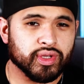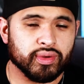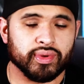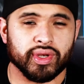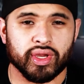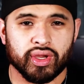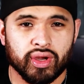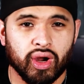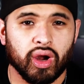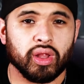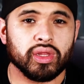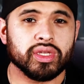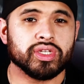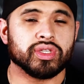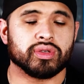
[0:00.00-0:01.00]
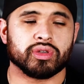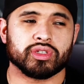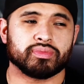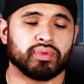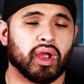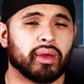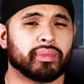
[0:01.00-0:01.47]
to going to college. There's
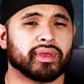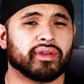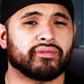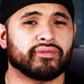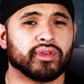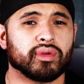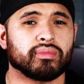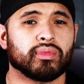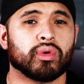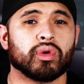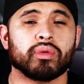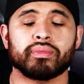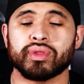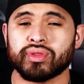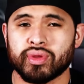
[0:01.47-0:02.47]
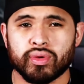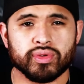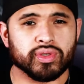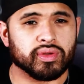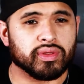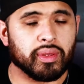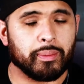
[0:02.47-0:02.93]
probably a few more, but
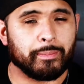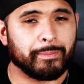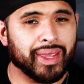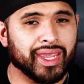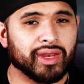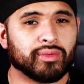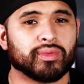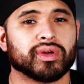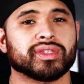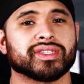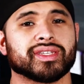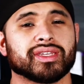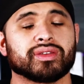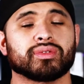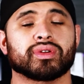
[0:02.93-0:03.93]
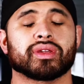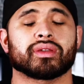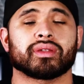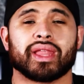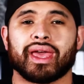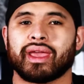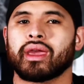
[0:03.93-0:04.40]
those are the main ones that you
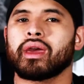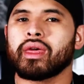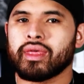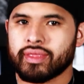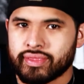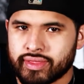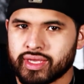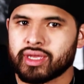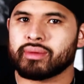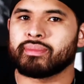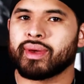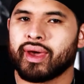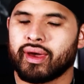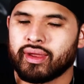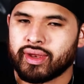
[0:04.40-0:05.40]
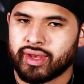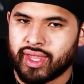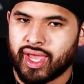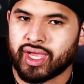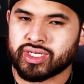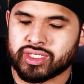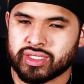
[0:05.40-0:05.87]
can like think about and
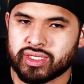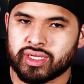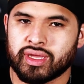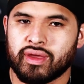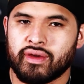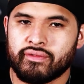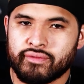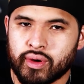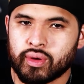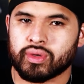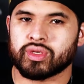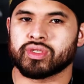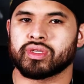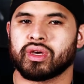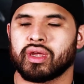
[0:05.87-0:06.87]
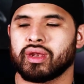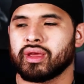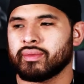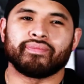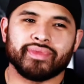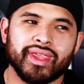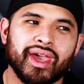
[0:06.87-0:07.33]
actually focus on.
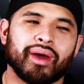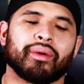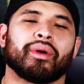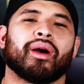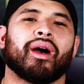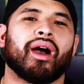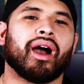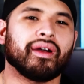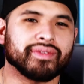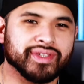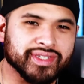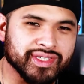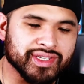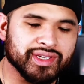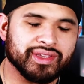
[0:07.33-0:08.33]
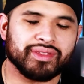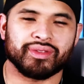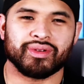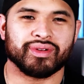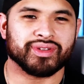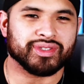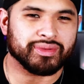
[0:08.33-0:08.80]
Now, obviously,
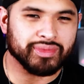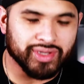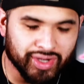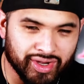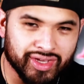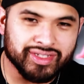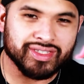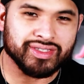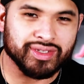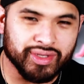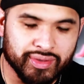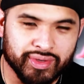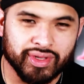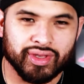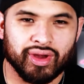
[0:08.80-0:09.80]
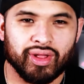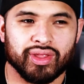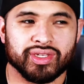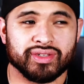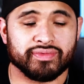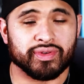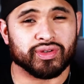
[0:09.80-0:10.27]
there are some cons to going to
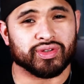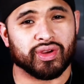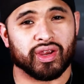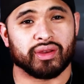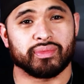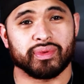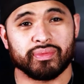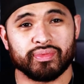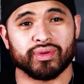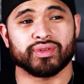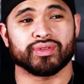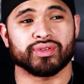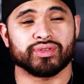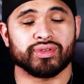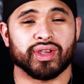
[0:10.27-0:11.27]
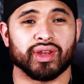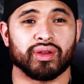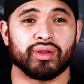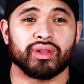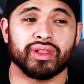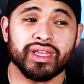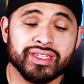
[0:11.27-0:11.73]
college if you're trying to be a personal
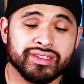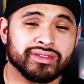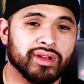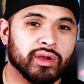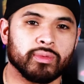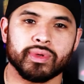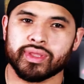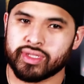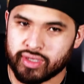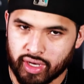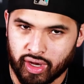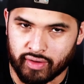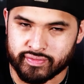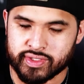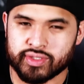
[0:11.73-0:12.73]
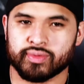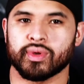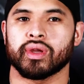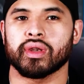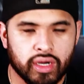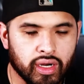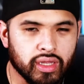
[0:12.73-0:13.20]
trainer. Let's start with the obvious
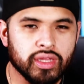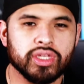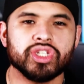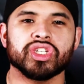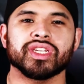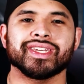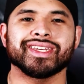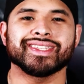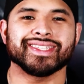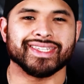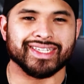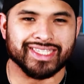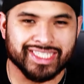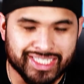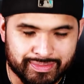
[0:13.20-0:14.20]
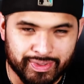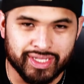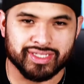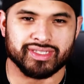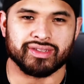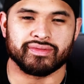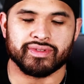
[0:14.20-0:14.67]
one. College is
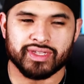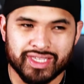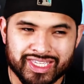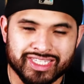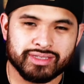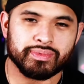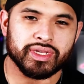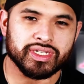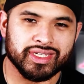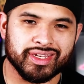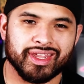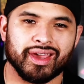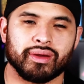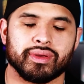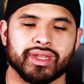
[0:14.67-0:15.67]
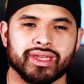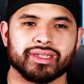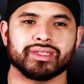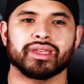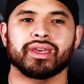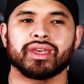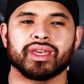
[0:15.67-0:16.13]
expensive, especially
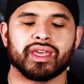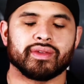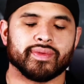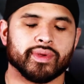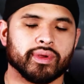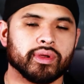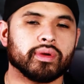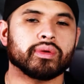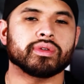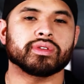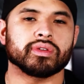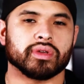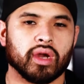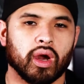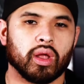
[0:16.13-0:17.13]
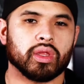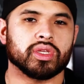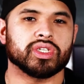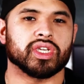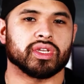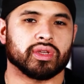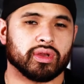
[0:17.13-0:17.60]
nowadays. If you're going to
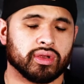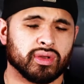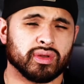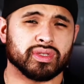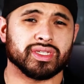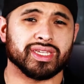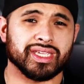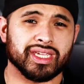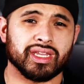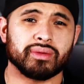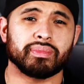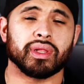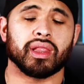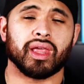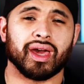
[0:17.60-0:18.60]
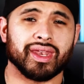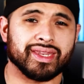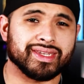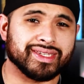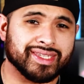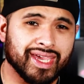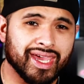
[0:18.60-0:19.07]
college and you're going to eat up a lot of
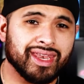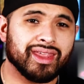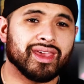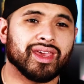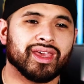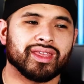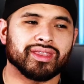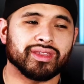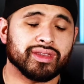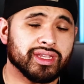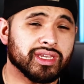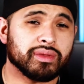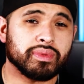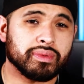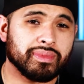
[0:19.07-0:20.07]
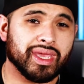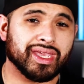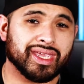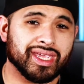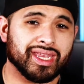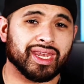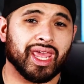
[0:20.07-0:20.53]
debt, you need to be
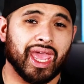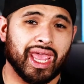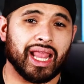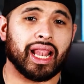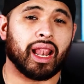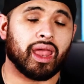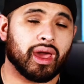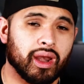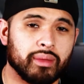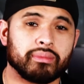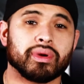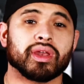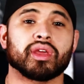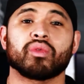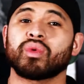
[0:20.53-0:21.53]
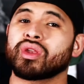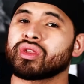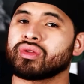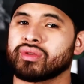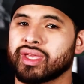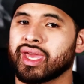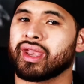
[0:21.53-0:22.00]
making a lot of money when
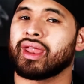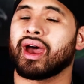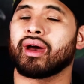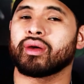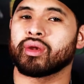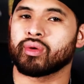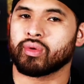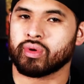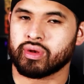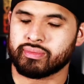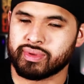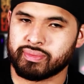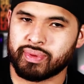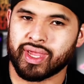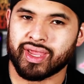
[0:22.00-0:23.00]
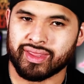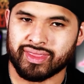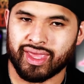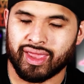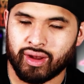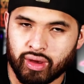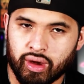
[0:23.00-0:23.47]
you get out in order to be paying
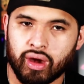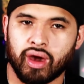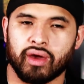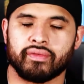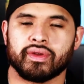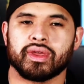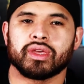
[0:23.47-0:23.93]
that off.